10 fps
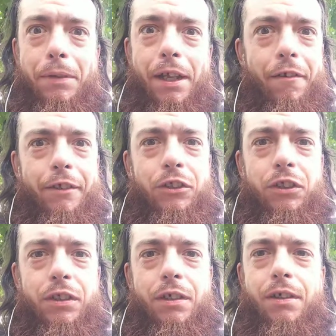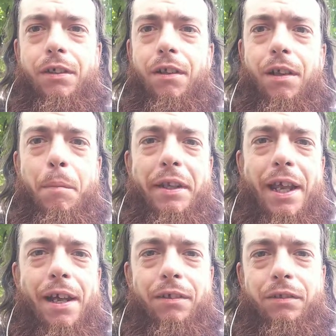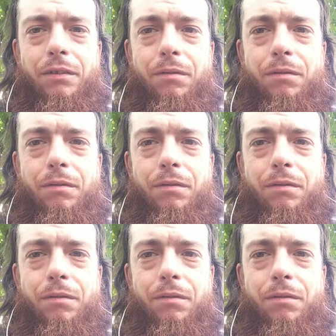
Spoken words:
an outage. They're going to be down.